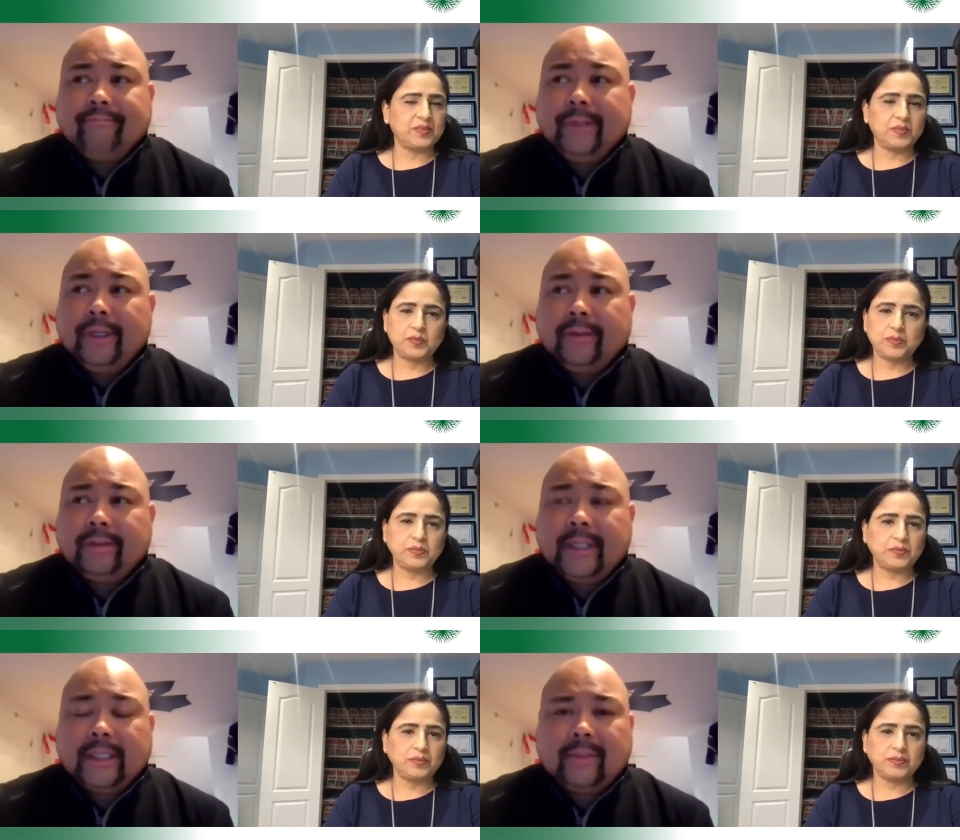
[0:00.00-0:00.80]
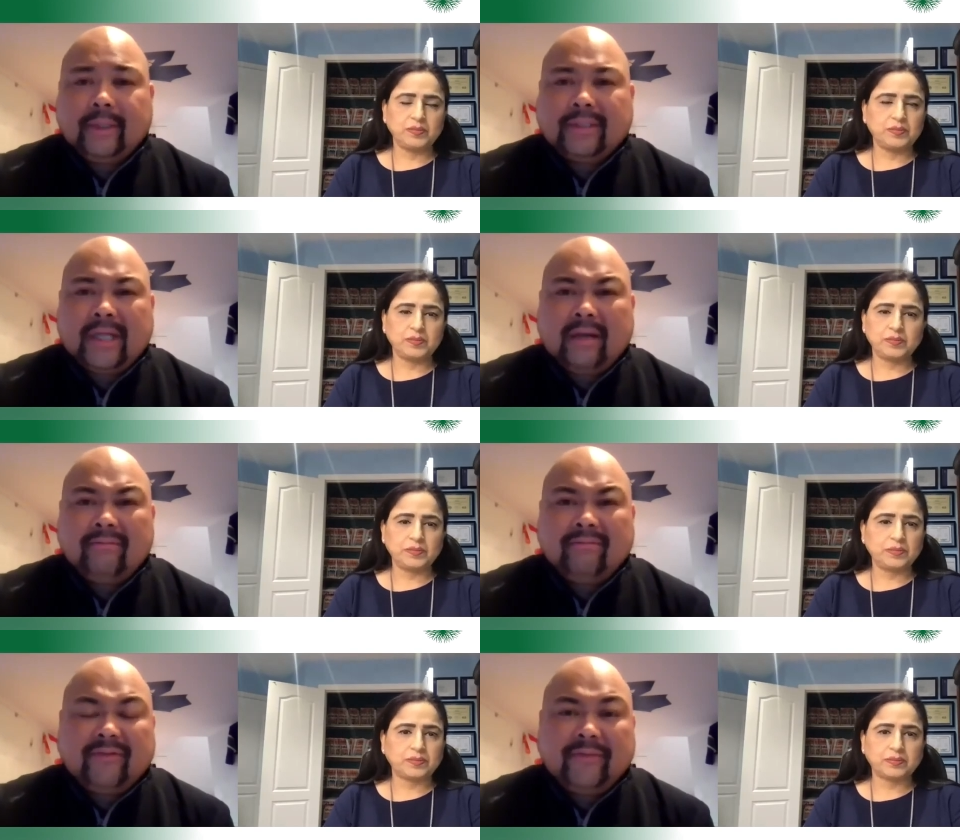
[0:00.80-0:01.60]
Speaker 1: you know, it takes about
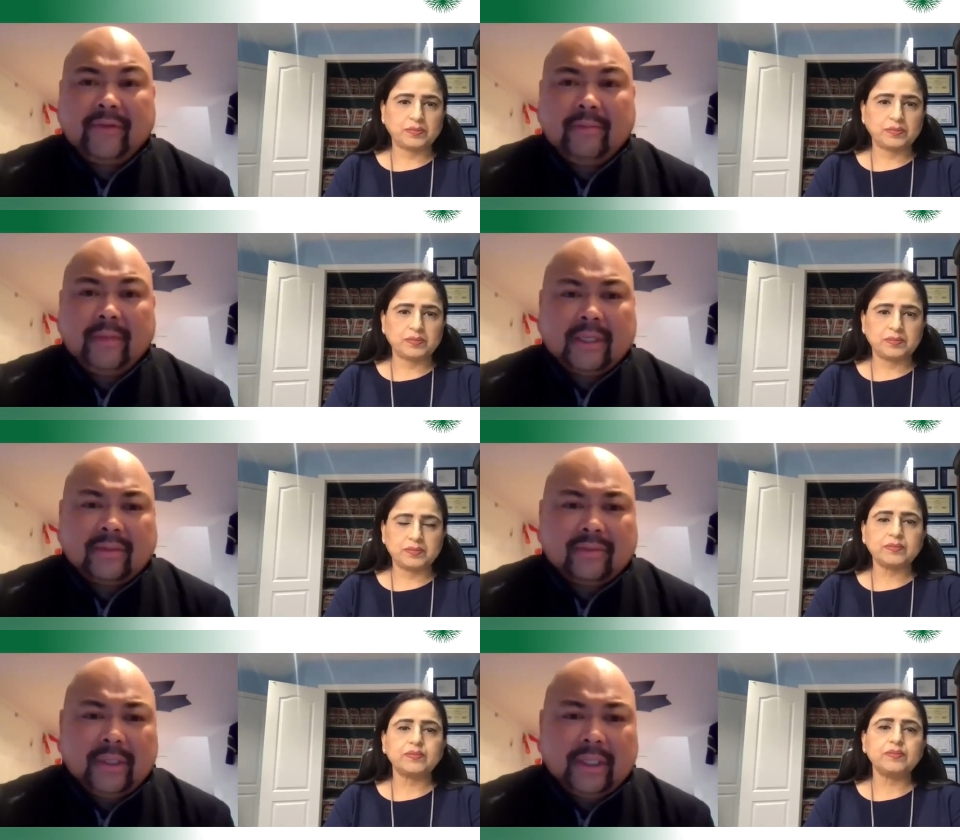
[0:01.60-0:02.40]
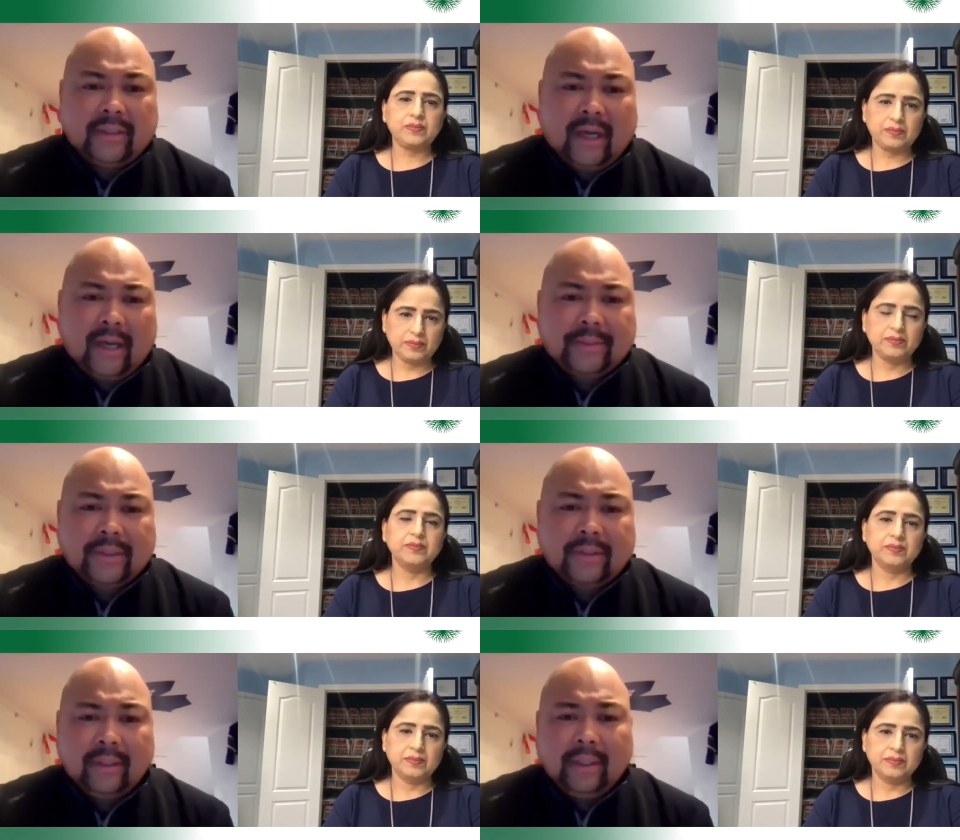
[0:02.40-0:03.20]
10, 15 minutes really
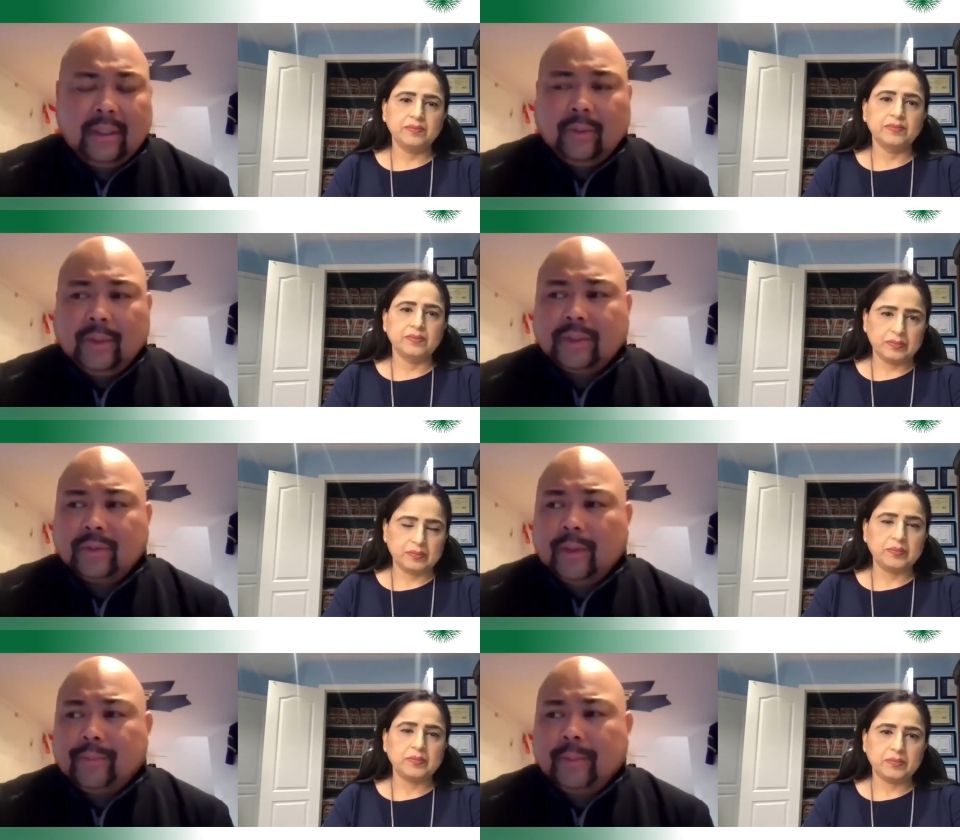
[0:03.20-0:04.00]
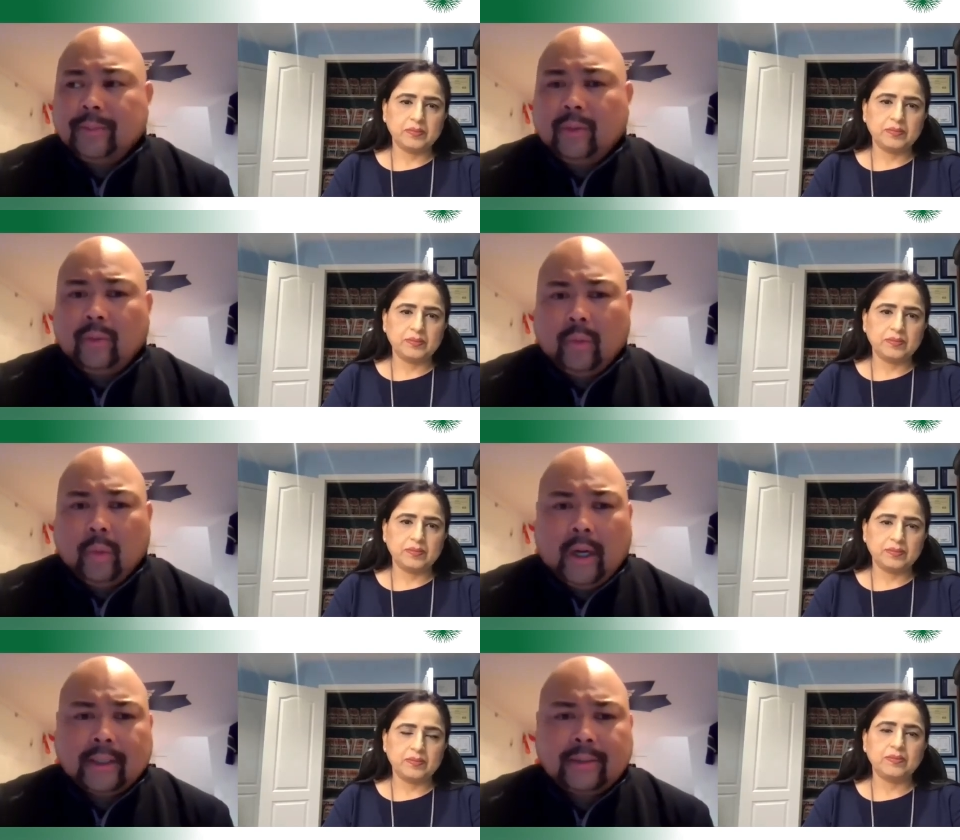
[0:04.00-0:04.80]
tops, which is what people
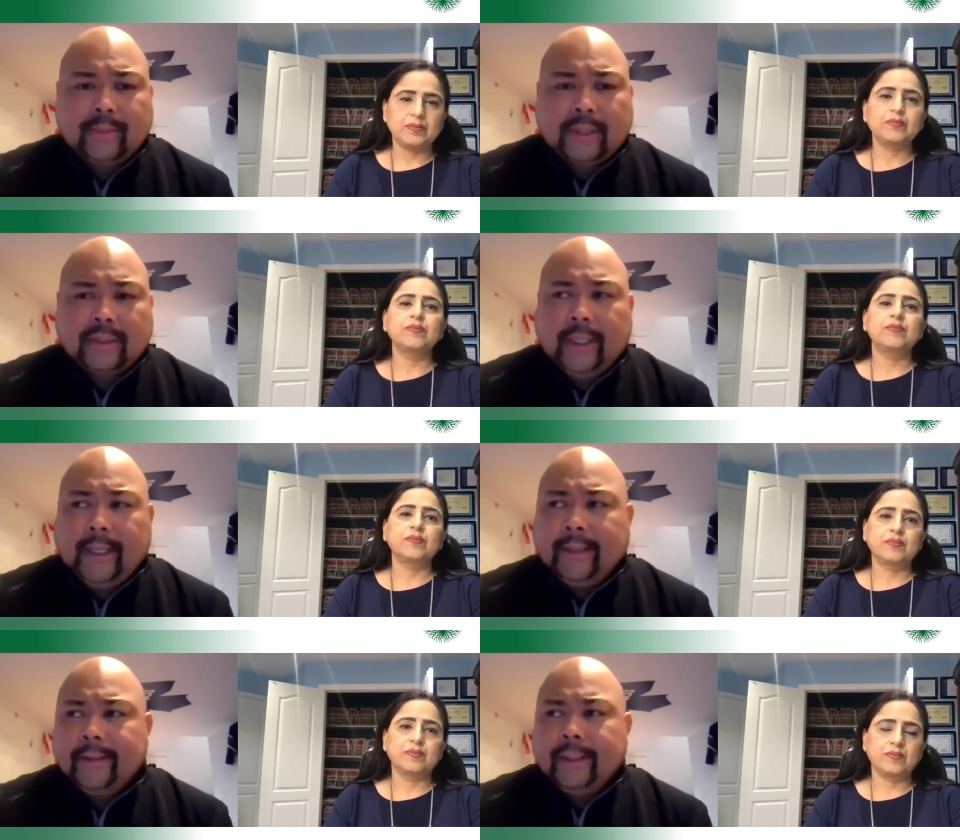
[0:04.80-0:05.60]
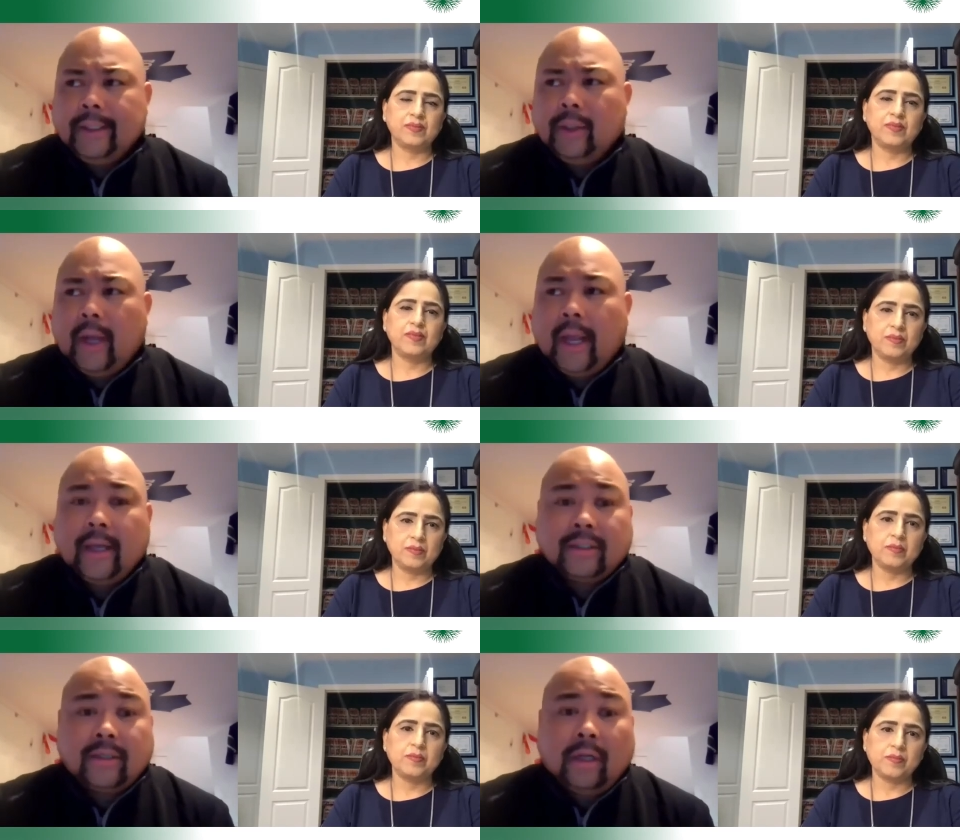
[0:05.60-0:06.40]
want, especially, you know,
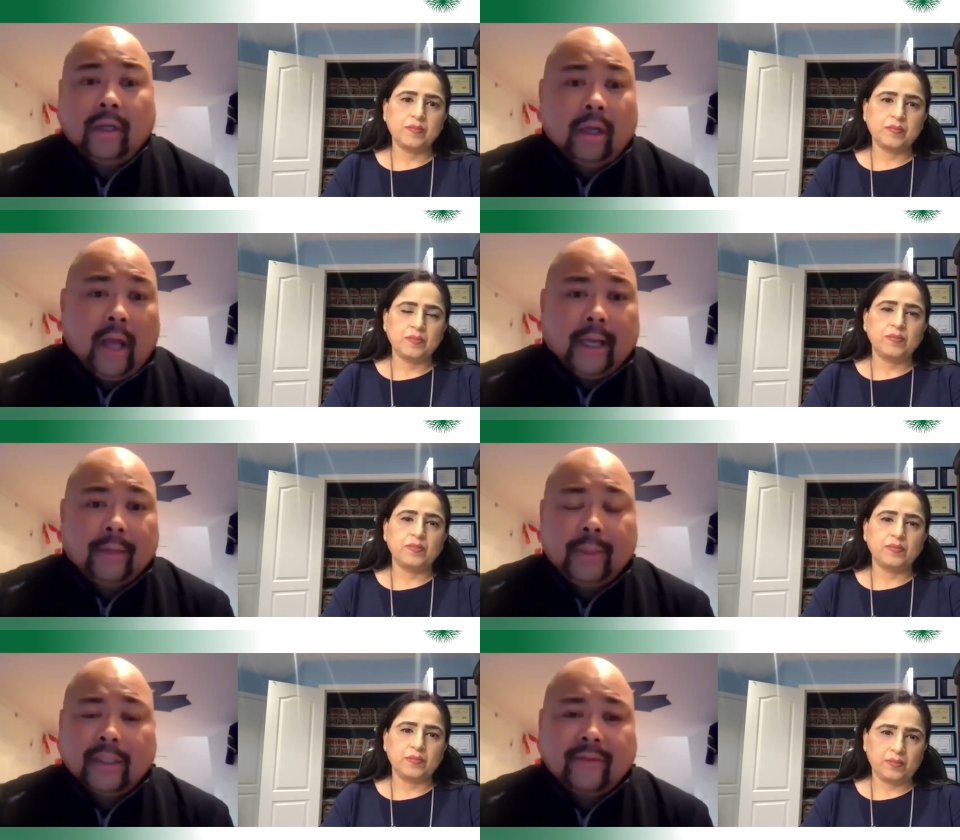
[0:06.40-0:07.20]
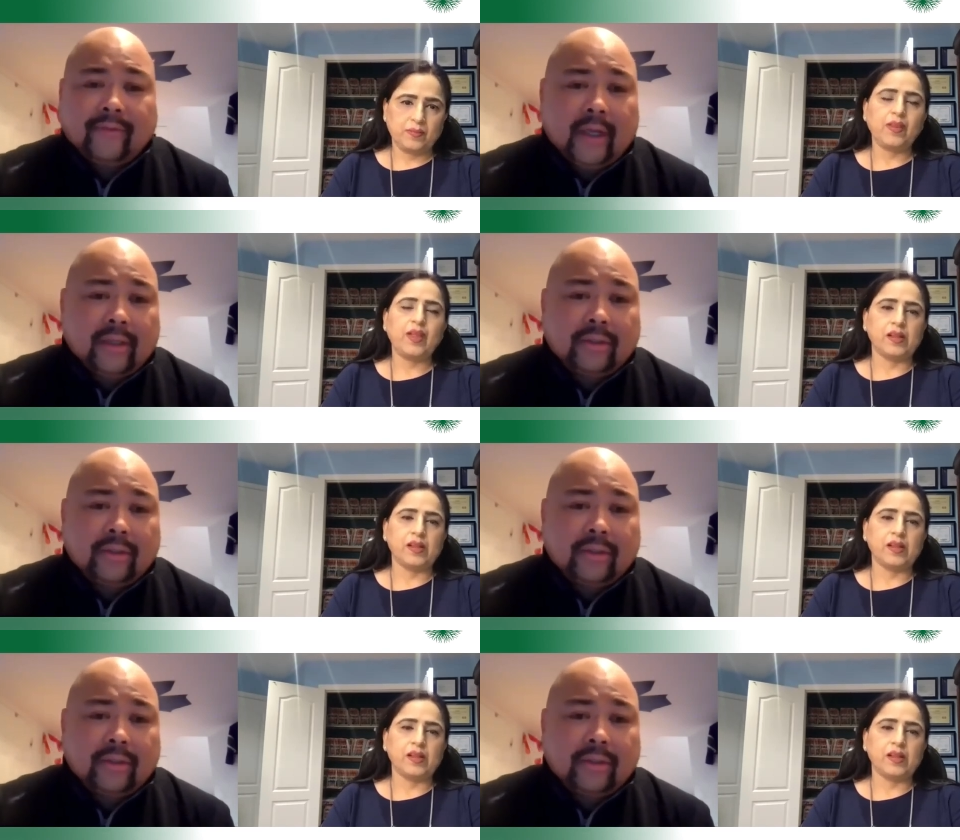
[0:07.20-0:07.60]
and it's all online because of course